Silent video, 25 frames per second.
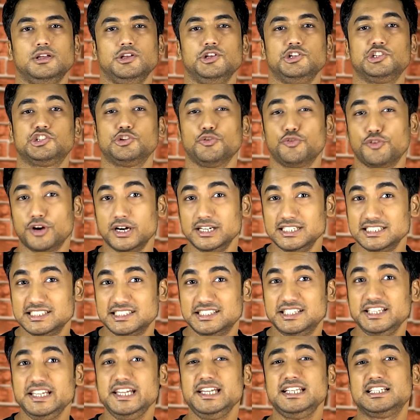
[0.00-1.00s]
So friends,
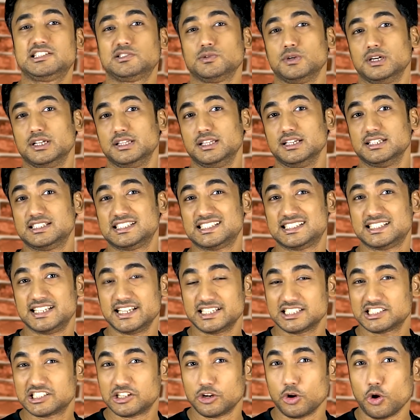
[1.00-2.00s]
these were the
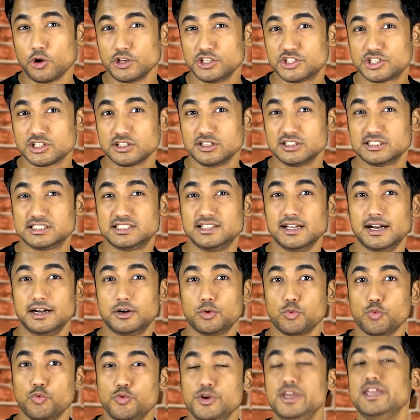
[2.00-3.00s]
six launchers that
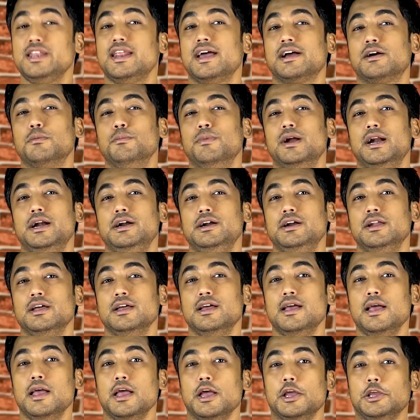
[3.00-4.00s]
we recommend
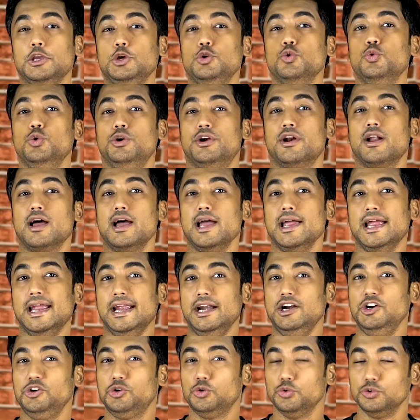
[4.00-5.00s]
you try
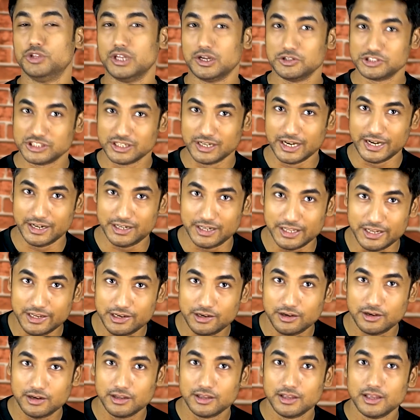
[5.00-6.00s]
in
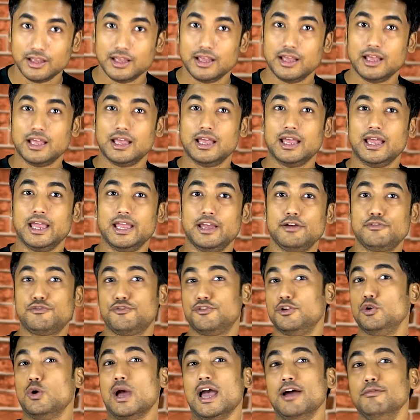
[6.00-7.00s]
2018.
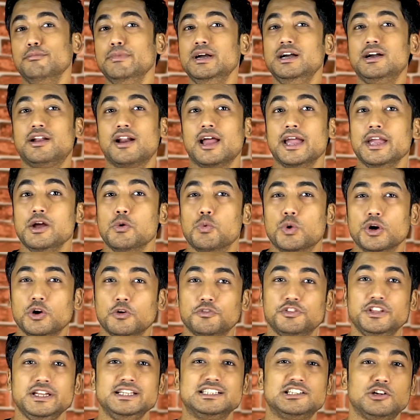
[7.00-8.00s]
If you have been trying one
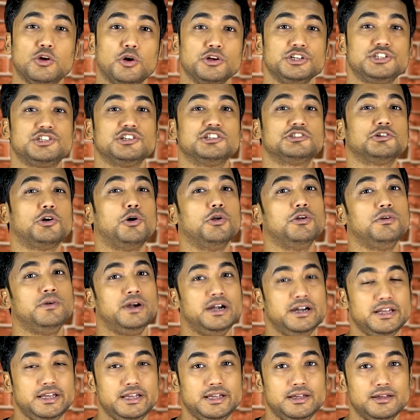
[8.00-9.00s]
of these launchers
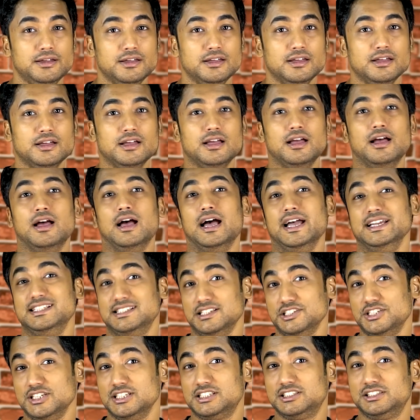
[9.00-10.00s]
already, I
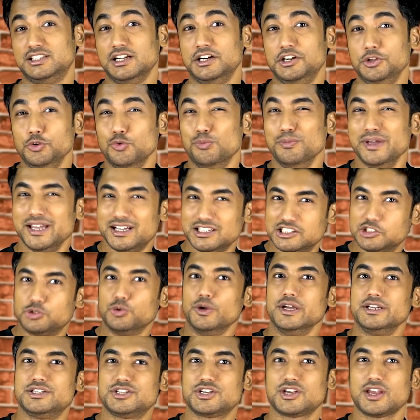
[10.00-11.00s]
suggest that you make a
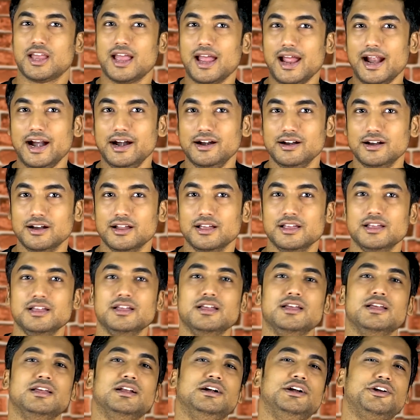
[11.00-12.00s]
switch and
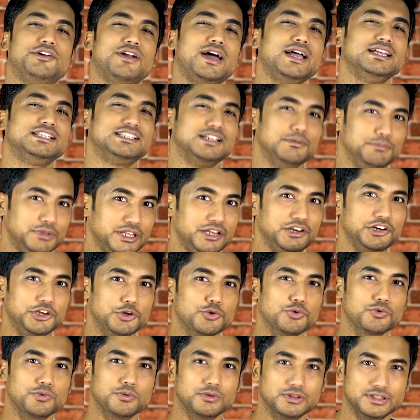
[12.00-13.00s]
try something
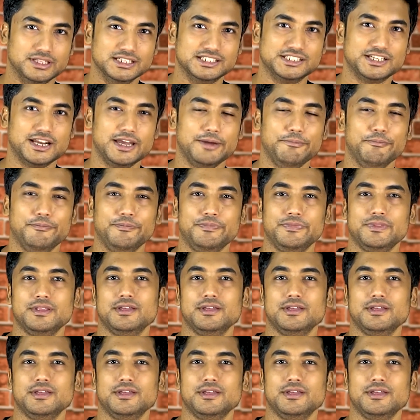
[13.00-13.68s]
new this time.